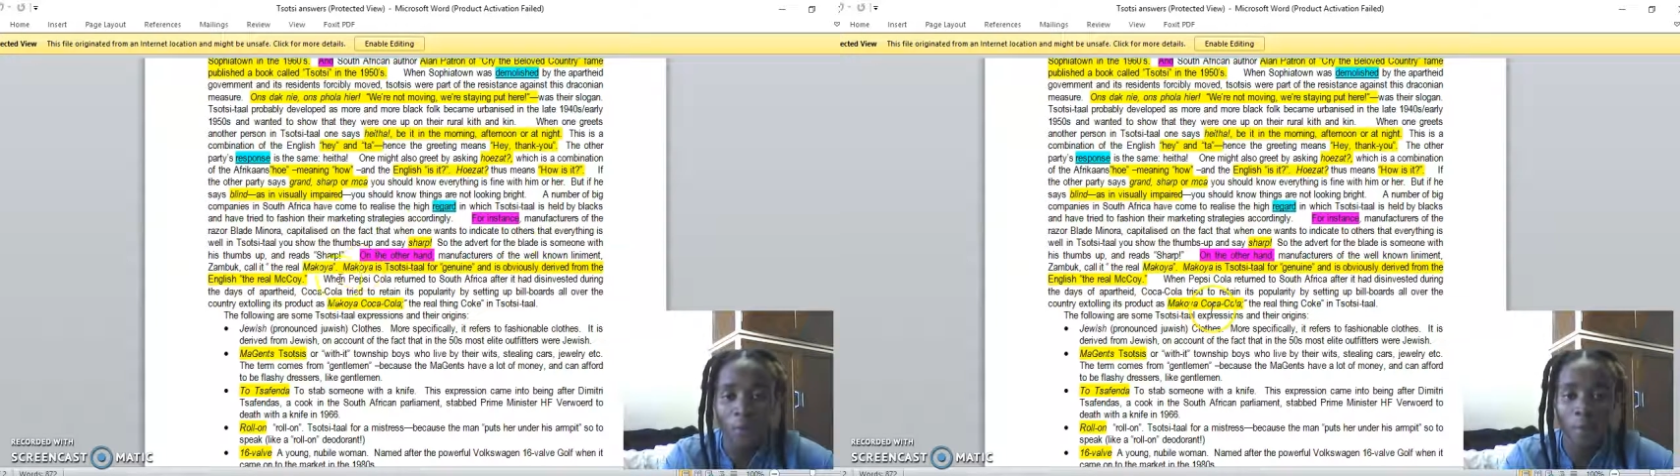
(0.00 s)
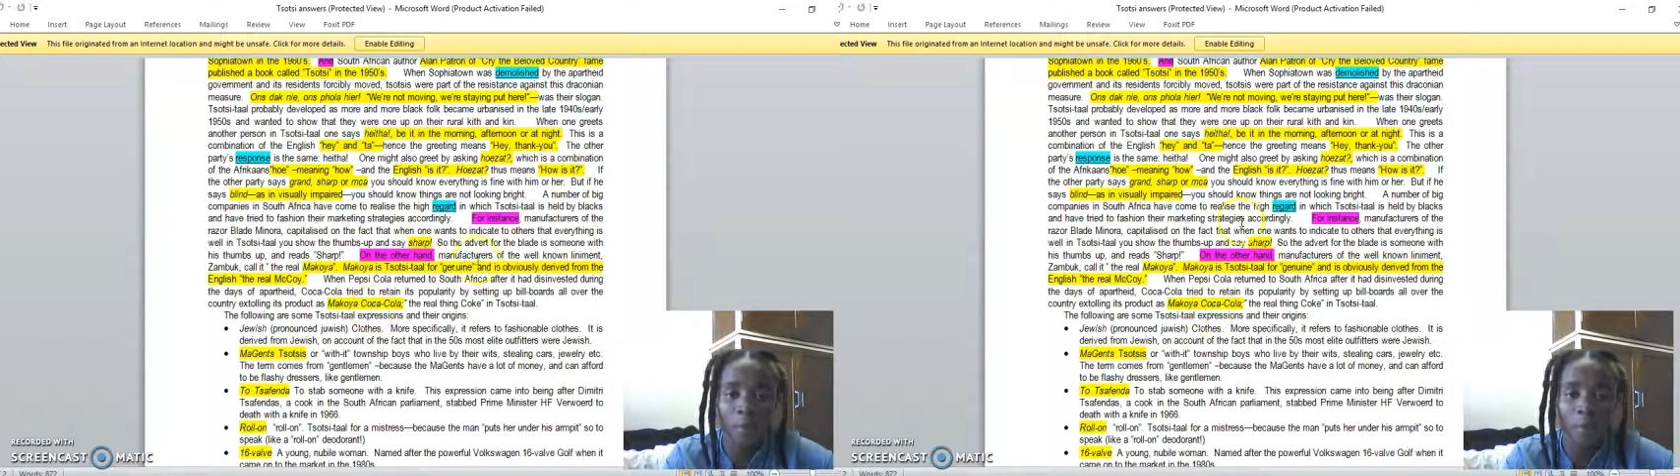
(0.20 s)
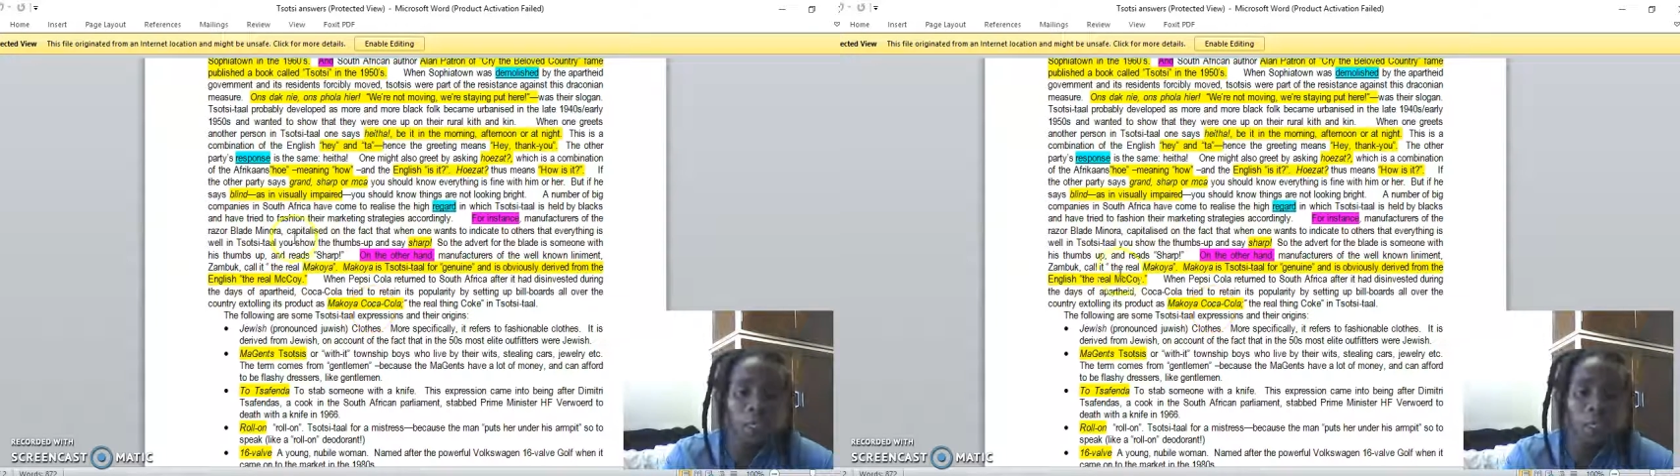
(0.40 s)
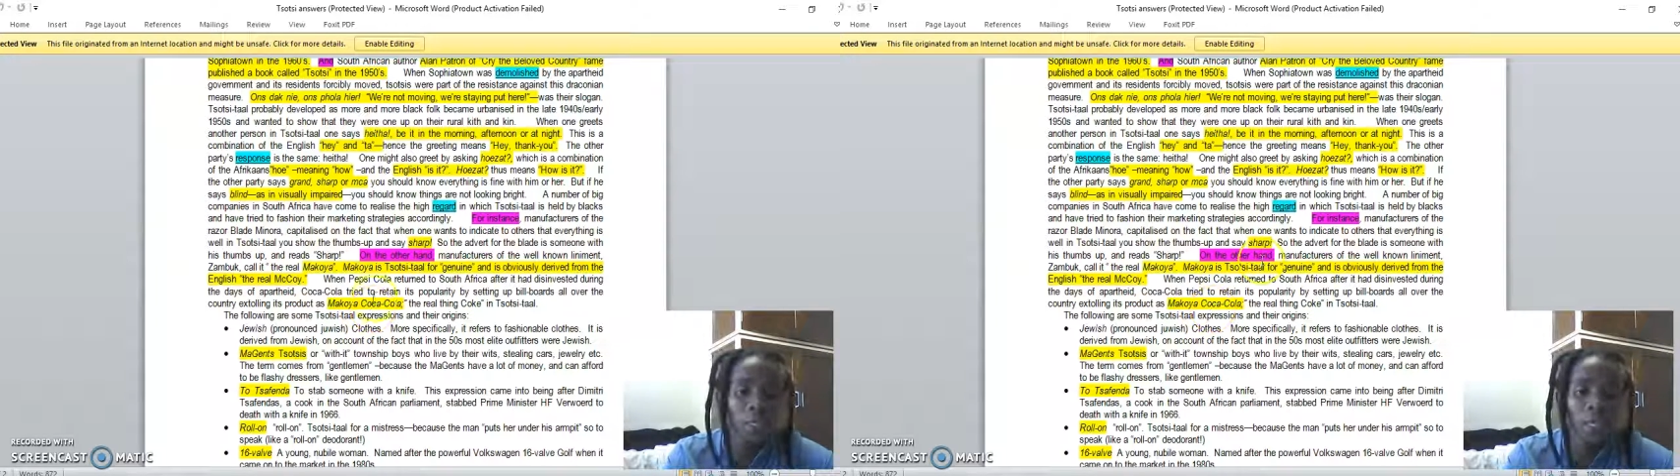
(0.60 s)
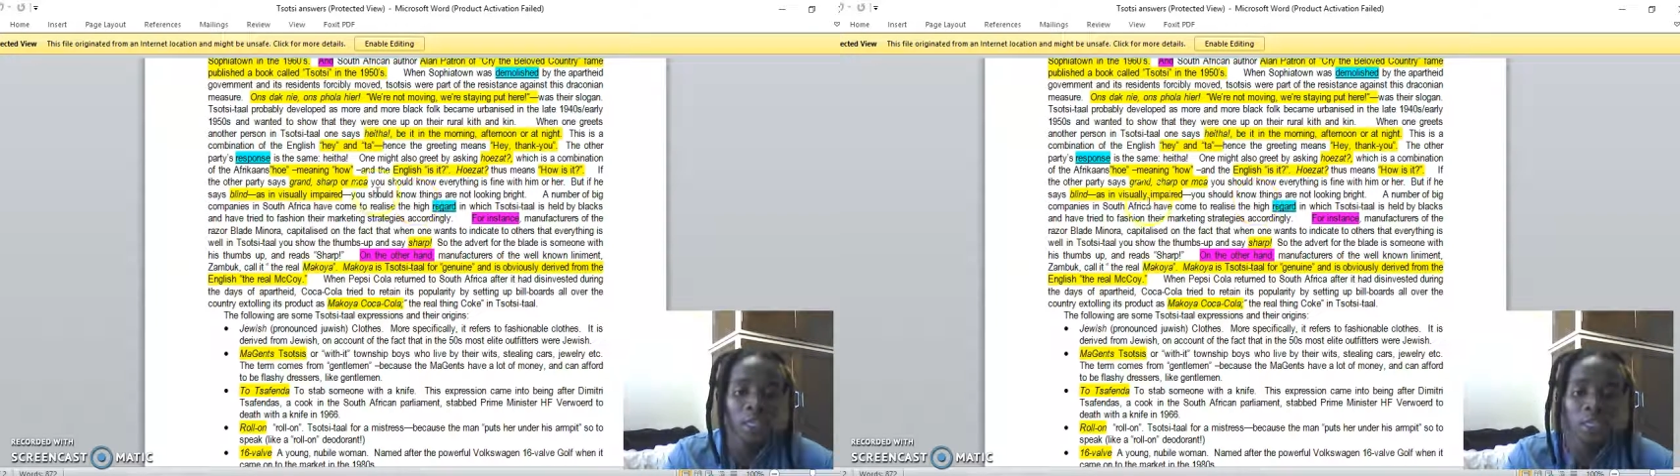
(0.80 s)

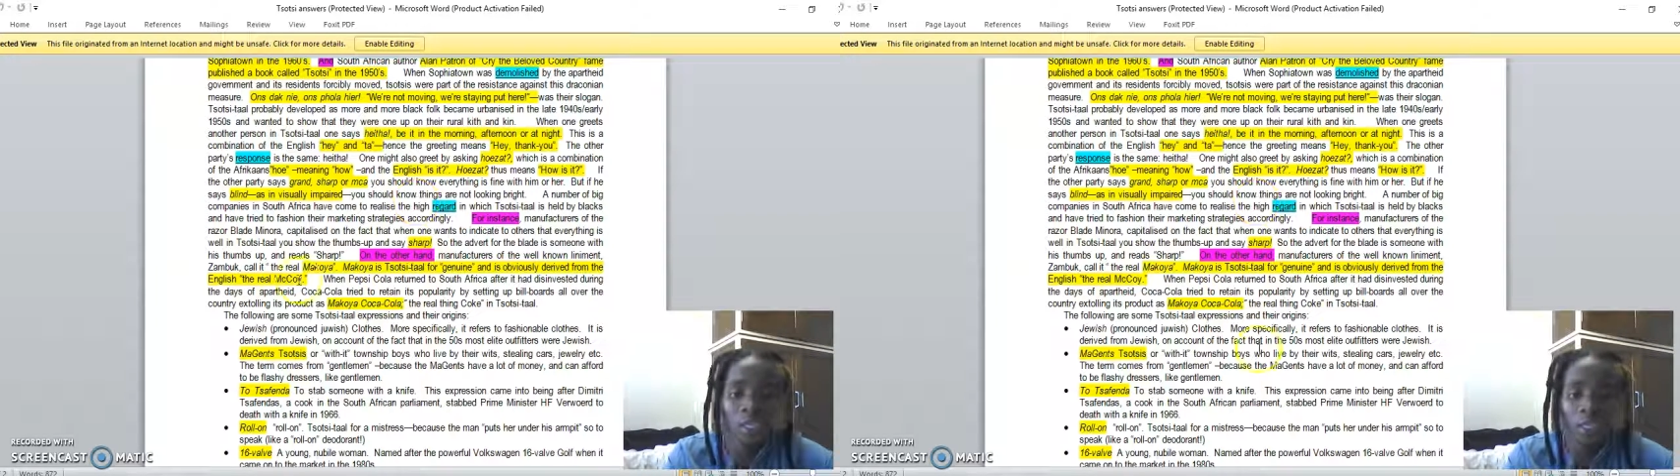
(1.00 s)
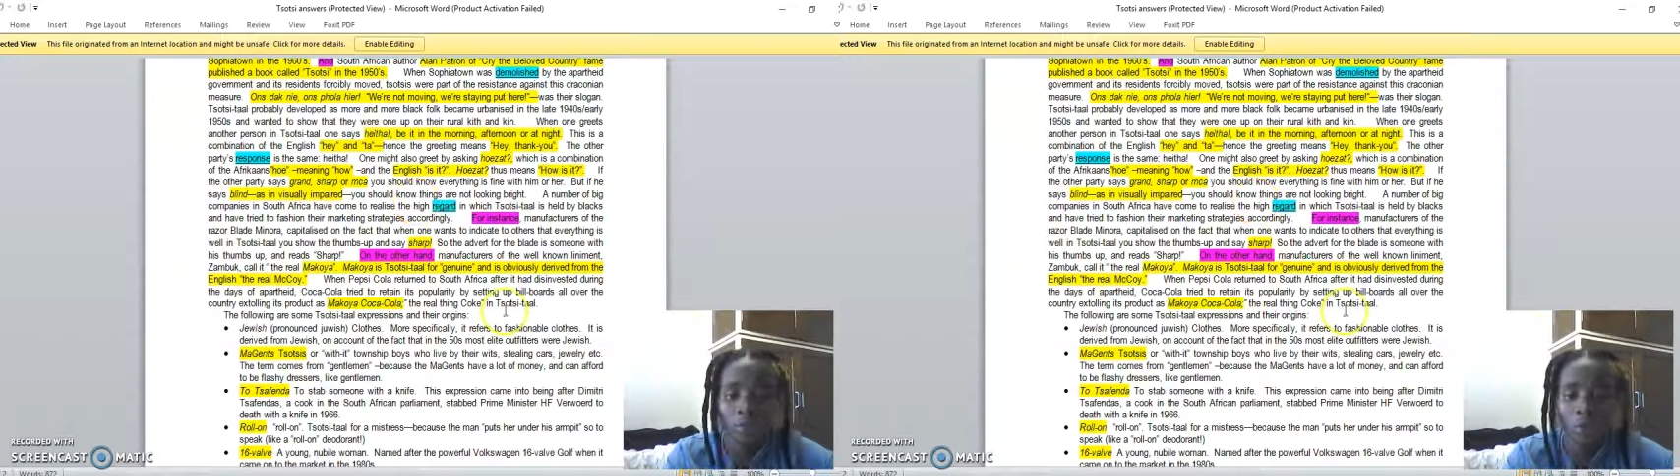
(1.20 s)
industries